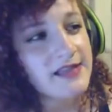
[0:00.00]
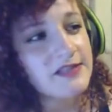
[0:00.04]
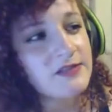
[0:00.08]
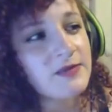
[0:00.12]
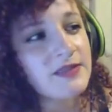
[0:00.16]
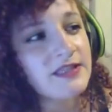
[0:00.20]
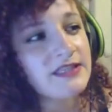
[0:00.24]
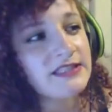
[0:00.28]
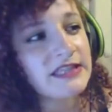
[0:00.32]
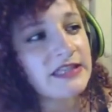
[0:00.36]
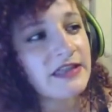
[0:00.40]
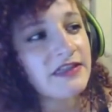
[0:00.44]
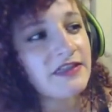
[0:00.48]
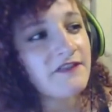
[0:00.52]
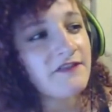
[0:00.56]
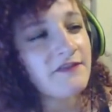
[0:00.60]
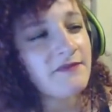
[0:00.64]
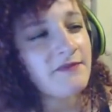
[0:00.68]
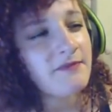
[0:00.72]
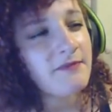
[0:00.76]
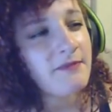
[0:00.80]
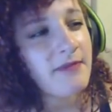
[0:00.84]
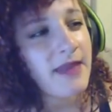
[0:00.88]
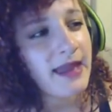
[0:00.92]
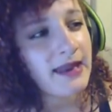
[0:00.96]
with the death of
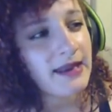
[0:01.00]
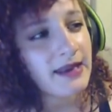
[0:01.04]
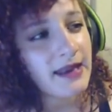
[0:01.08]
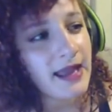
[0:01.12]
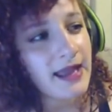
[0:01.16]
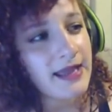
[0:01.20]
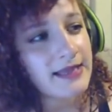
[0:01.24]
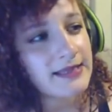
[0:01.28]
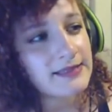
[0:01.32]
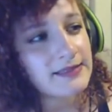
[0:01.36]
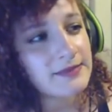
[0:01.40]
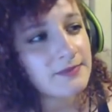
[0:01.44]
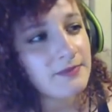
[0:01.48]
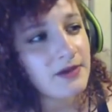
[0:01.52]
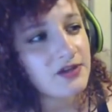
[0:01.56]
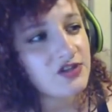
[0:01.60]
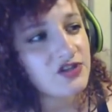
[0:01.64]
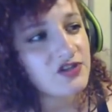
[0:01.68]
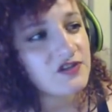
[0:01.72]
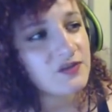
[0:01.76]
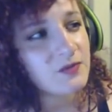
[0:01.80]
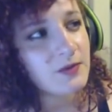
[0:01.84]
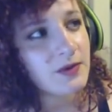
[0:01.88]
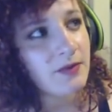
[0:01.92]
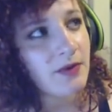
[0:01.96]
men as
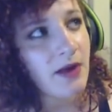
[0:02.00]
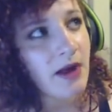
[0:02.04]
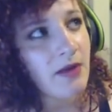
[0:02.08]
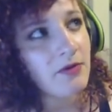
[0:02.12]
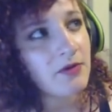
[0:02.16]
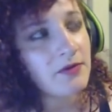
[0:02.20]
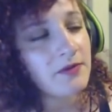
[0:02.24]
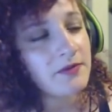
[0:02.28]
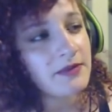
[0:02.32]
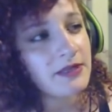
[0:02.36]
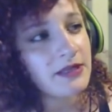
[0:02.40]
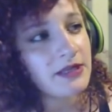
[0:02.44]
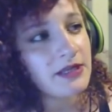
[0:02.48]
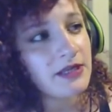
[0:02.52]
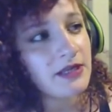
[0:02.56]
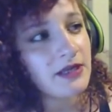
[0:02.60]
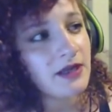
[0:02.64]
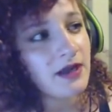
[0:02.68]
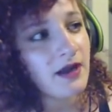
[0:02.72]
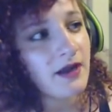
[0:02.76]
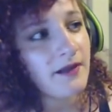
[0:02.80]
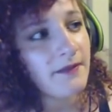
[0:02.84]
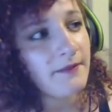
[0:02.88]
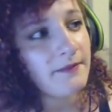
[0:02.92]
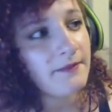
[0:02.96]
much as we probably
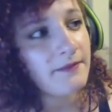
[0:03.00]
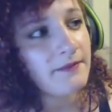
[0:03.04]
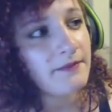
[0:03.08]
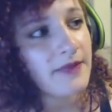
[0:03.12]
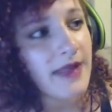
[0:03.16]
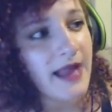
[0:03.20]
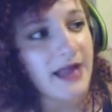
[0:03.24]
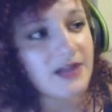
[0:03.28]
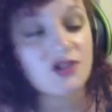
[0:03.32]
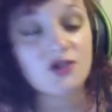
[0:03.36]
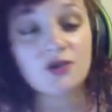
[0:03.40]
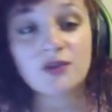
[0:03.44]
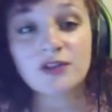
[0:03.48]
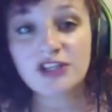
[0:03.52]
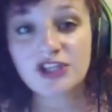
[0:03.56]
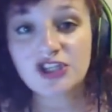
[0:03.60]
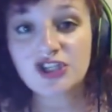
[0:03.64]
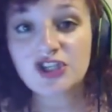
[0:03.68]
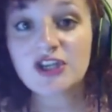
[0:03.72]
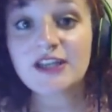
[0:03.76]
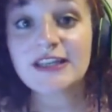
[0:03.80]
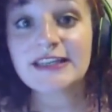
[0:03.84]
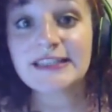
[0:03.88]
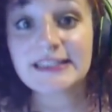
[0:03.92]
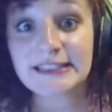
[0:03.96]
um, naturally
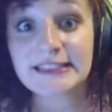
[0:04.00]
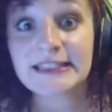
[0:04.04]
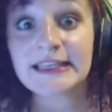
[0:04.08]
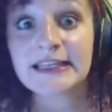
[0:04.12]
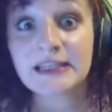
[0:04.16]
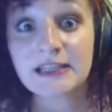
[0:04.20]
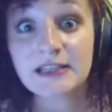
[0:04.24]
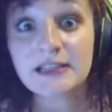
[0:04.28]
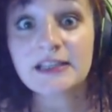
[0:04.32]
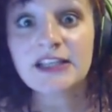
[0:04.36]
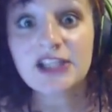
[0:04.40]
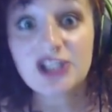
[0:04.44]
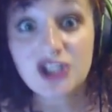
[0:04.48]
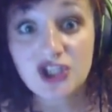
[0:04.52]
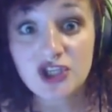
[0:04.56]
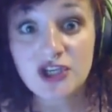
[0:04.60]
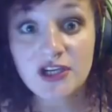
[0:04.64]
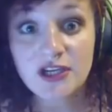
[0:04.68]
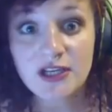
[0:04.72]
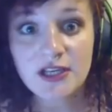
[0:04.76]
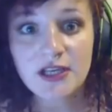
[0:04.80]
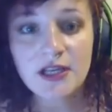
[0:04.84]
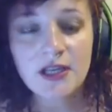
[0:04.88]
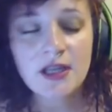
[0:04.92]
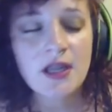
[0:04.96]
should, instinctively sure. should.